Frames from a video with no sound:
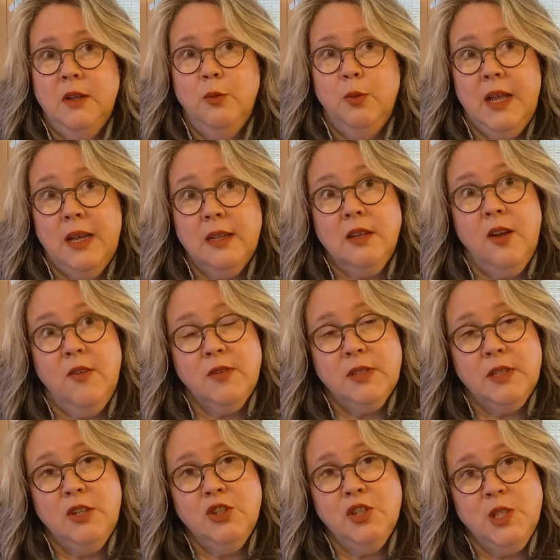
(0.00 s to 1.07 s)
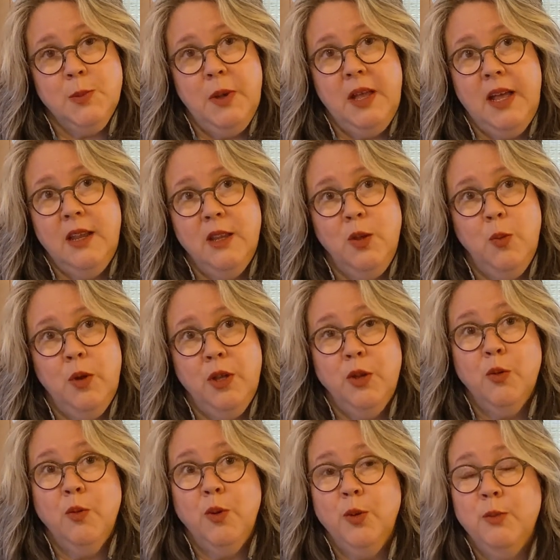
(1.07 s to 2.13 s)
we had conversations about how do you want
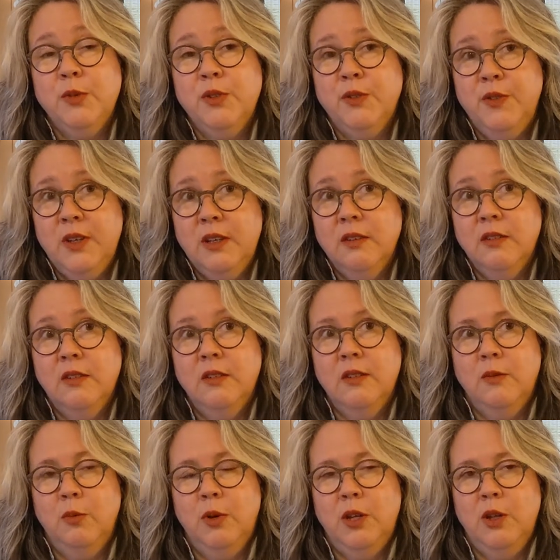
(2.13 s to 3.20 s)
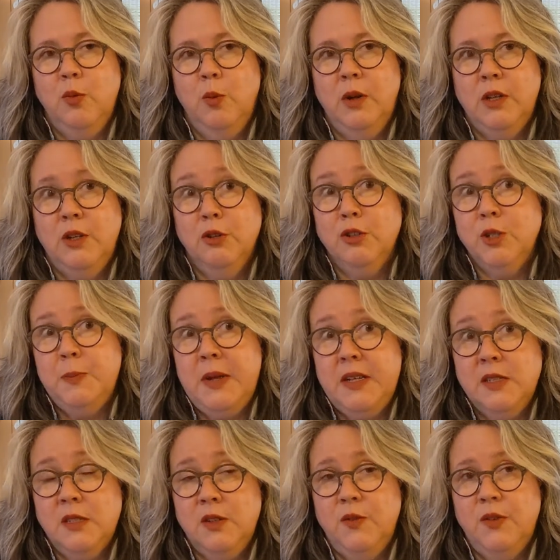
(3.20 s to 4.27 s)
your room to feel and what do you want your
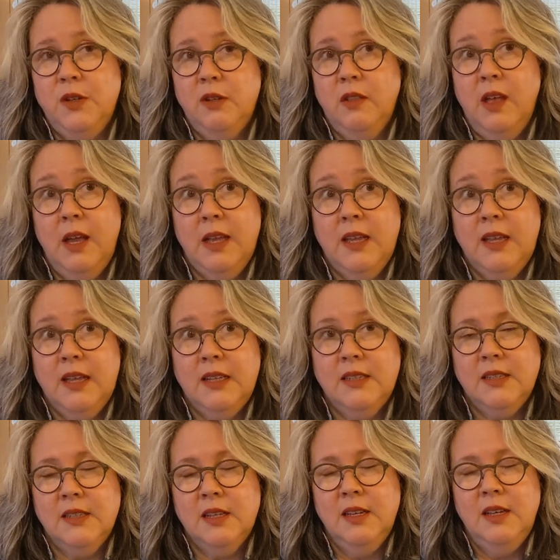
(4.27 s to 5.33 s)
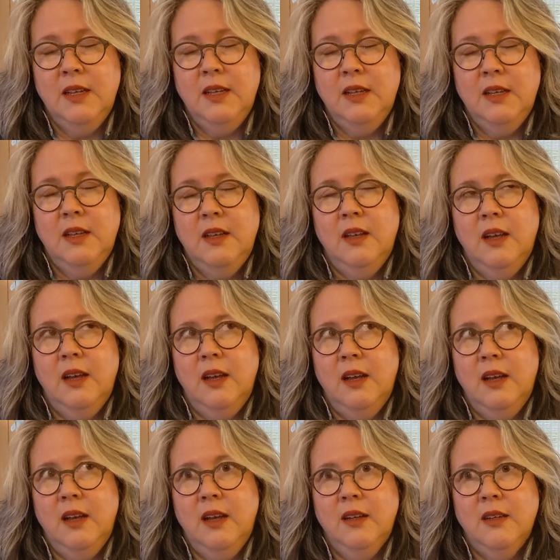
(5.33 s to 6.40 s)
space to feel like.
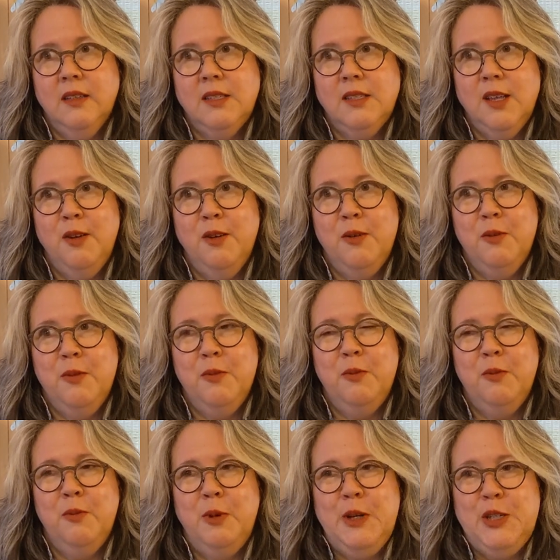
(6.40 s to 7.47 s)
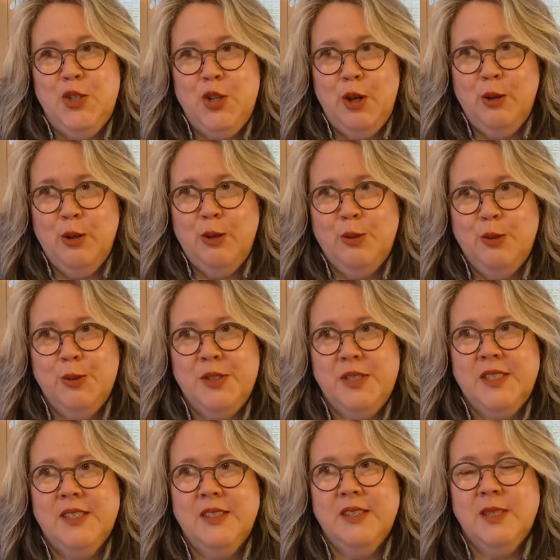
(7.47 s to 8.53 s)
And so we
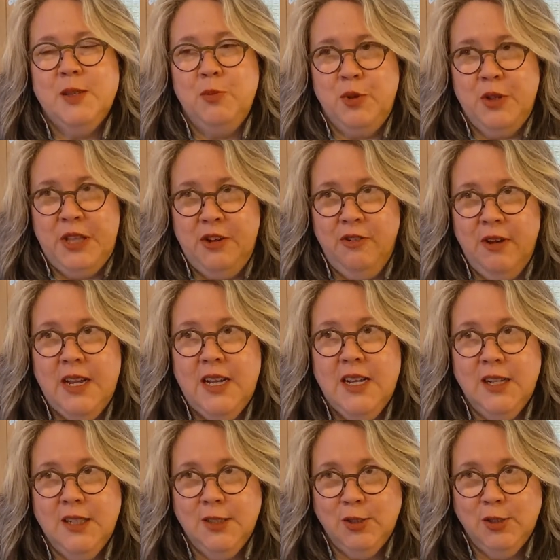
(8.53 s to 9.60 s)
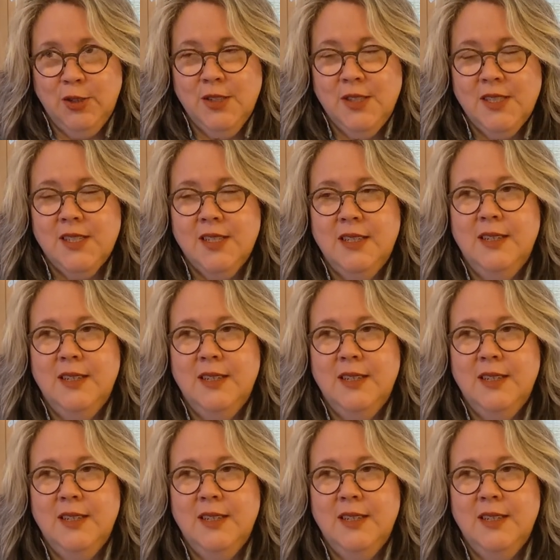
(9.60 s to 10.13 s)
chose some really great colors.